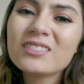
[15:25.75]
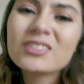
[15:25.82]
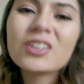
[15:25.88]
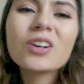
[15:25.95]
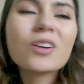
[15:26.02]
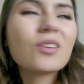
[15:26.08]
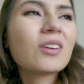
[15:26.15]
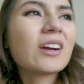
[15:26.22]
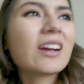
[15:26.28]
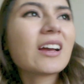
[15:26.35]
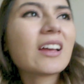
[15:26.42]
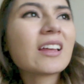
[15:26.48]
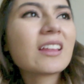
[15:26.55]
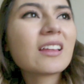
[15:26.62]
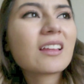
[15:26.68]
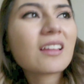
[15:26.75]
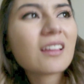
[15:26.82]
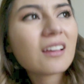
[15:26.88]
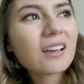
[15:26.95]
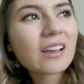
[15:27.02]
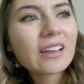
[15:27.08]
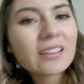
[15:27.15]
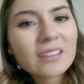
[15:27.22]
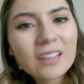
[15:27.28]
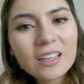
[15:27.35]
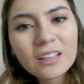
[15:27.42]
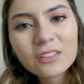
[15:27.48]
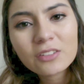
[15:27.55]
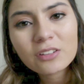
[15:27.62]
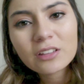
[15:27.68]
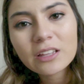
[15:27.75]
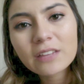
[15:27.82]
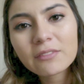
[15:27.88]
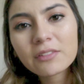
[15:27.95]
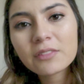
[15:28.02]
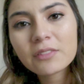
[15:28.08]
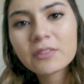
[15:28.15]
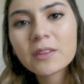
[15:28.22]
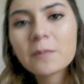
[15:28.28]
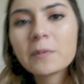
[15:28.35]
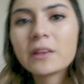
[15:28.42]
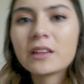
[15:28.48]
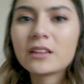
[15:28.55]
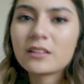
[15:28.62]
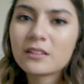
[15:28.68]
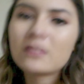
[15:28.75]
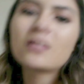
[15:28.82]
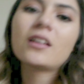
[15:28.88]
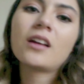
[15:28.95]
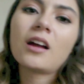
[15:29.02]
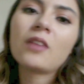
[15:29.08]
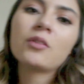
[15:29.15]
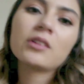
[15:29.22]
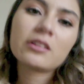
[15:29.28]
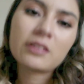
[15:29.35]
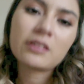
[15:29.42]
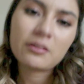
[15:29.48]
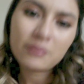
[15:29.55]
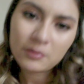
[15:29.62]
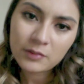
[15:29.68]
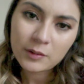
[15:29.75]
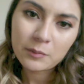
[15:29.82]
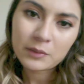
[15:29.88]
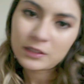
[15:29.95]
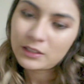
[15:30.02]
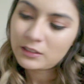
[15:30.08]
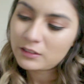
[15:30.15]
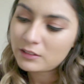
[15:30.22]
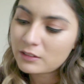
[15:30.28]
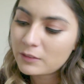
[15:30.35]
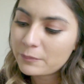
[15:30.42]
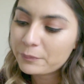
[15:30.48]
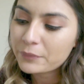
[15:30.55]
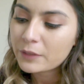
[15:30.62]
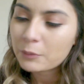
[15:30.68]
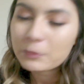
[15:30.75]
I don't know. I think I took like 50 minutes. I want to say 50 minutes.